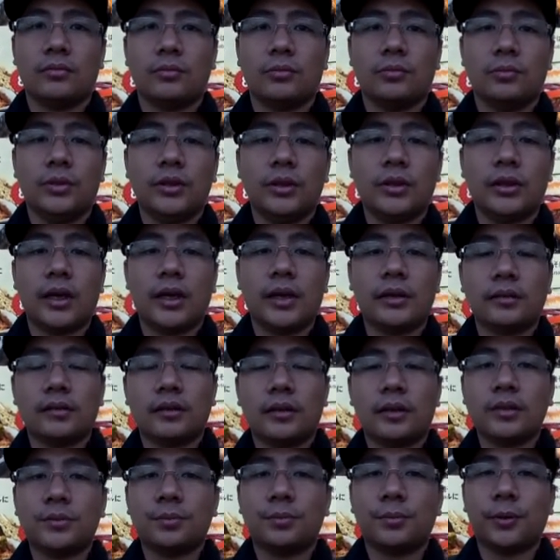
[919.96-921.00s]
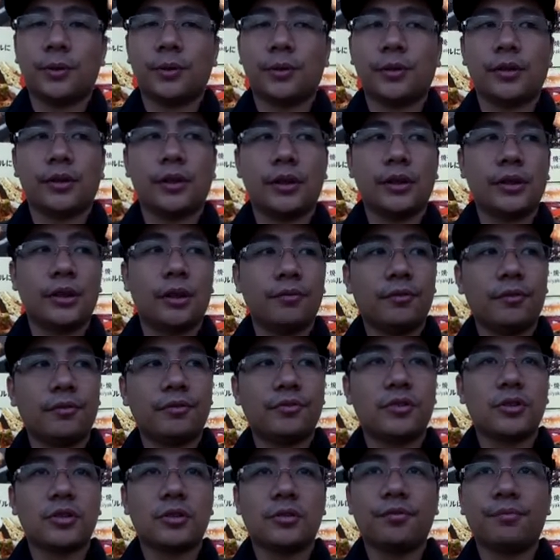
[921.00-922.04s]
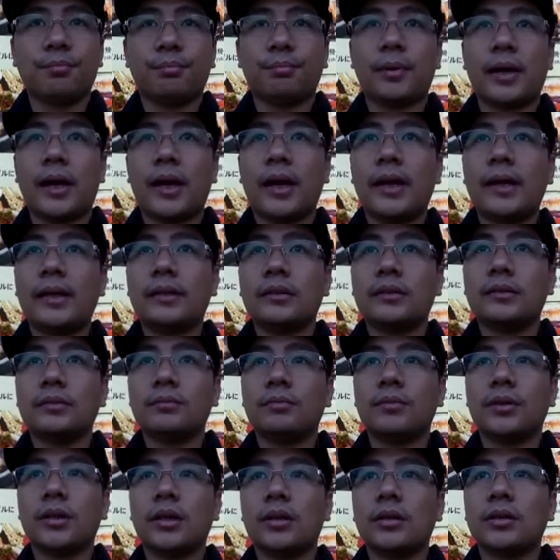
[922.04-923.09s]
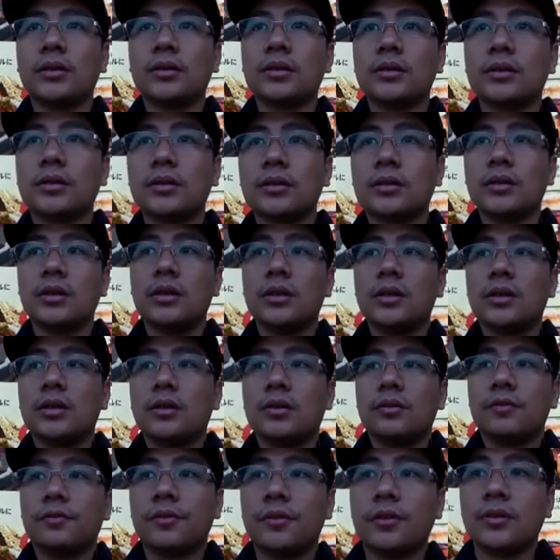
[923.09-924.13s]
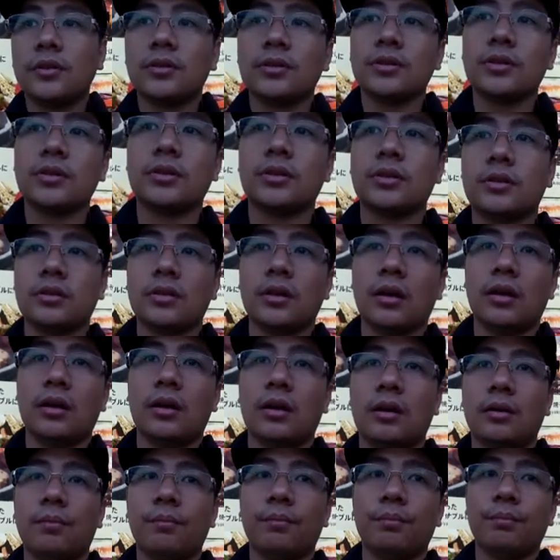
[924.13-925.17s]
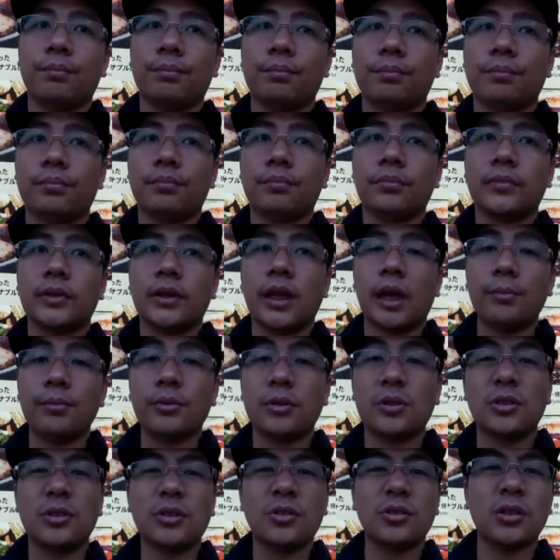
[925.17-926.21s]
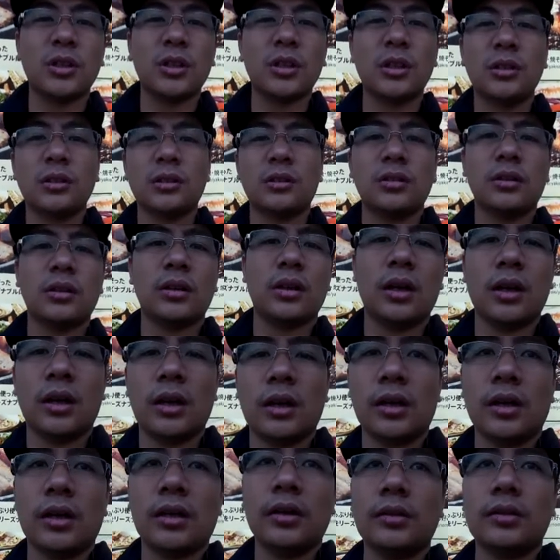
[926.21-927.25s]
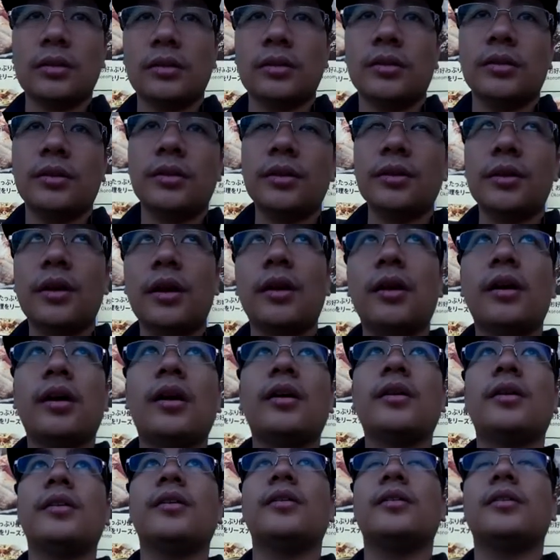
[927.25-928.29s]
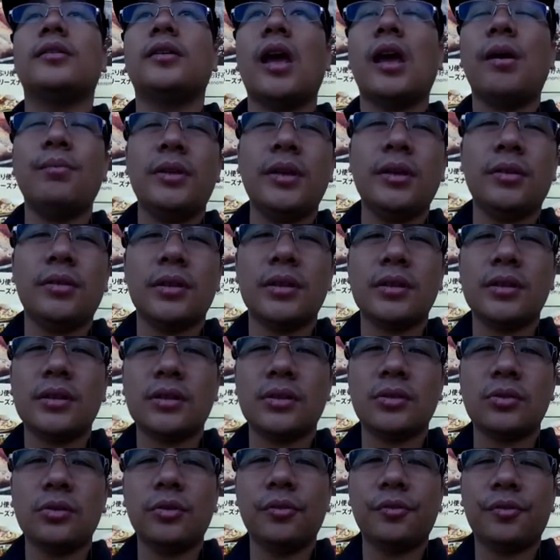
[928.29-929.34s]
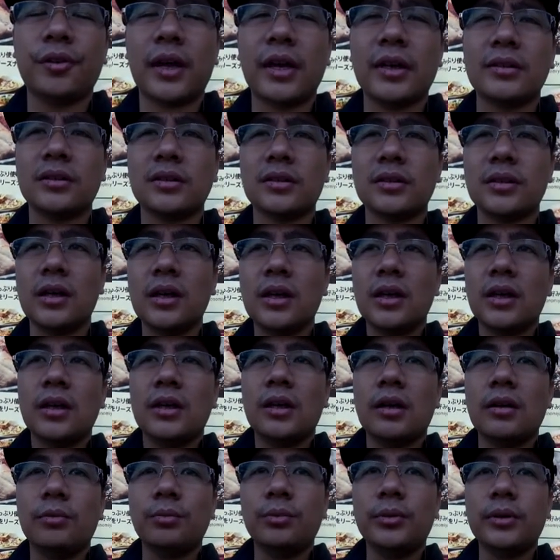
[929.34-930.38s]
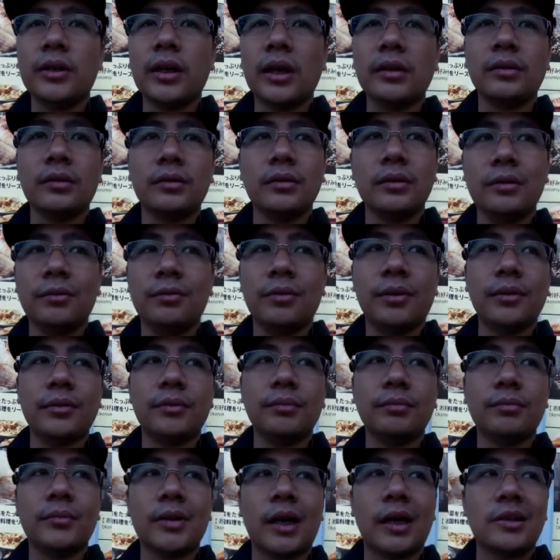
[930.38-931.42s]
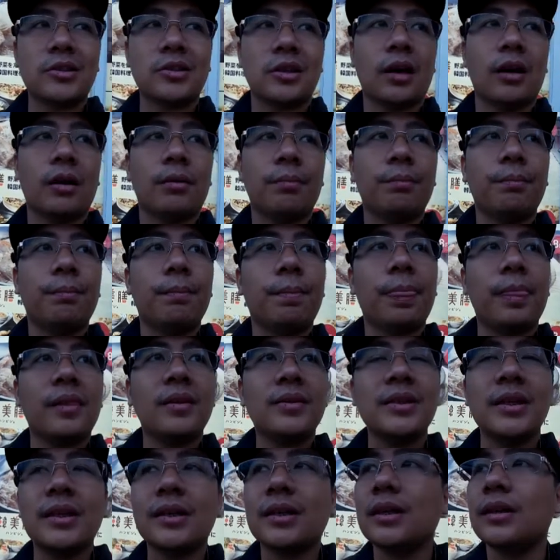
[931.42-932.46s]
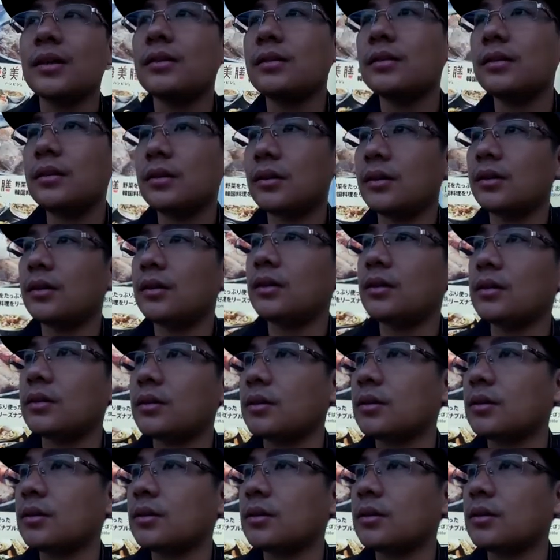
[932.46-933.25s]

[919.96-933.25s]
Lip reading: we can't explore enough of Japan because first, time constraint, and the time here is so fast that we can't even catch up. Second is